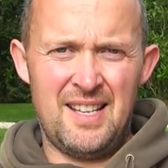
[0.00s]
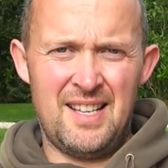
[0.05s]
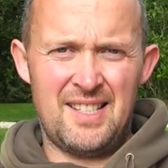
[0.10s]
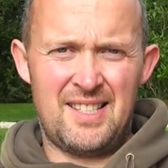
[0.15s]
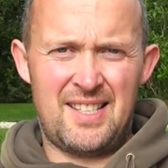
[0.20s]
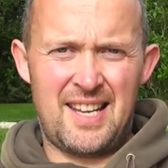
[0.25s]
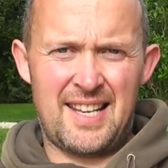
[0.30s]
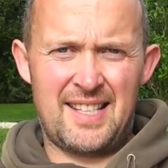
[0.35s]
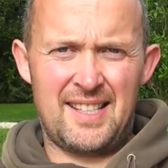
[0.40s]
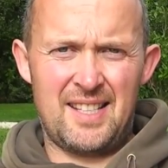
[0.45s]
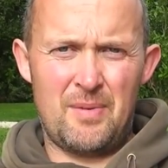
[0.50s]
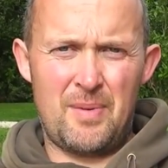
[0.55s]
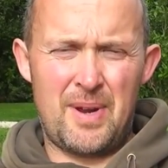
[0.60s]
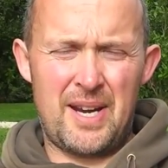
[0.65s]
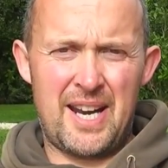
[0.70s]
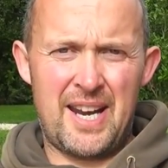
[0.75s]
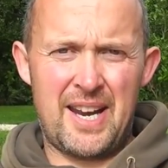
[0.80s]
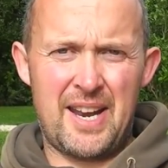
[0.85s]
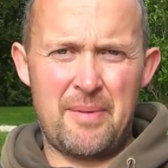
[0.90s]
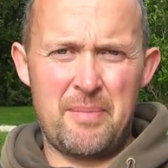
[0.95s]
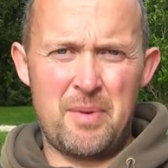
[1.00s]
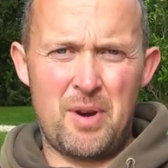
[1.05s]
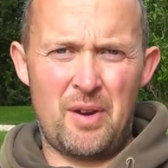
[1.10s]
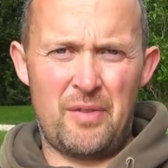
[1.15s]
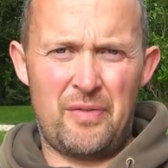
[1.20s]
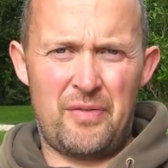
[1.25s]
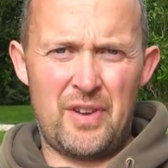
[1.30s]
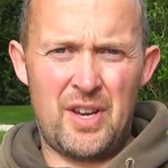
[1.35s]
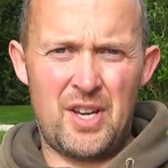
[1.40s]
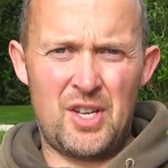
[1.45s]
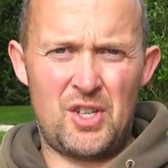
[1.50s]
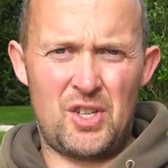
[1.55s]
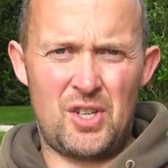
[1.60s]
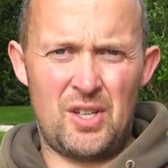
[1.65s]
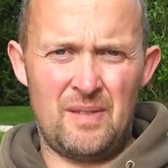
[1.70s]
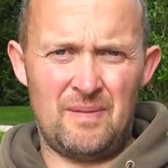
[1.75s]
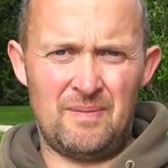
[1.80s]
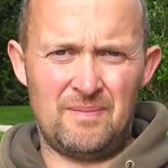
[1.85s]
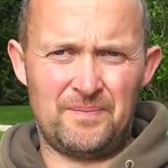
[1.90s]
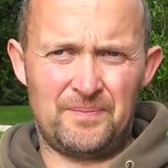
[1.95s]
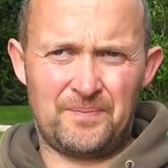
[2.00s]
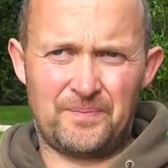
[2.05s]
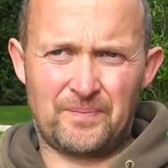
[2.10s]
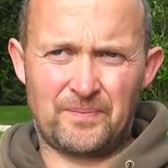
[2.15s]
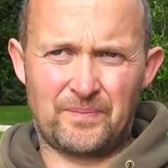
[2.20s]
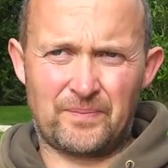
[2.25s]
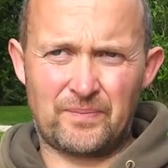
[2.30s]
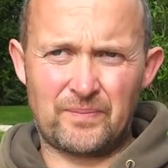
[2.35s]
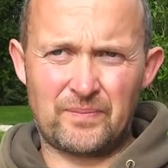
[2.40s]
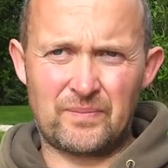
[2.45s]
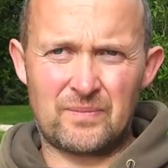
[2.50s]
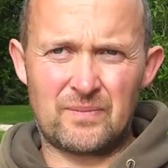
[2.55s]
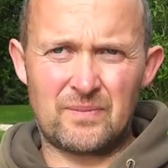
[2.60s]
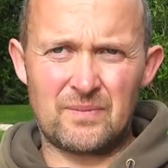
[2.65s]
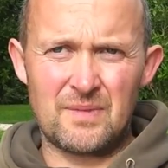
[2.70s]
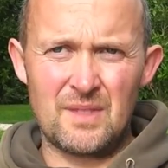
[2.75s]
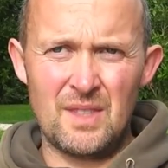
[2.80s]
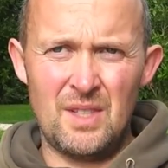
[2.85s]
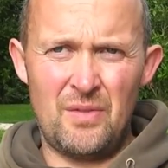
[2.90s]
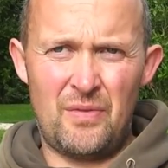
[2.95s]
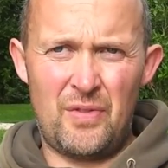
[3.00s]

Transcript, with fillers: Sadly, we haven't had any more fish. The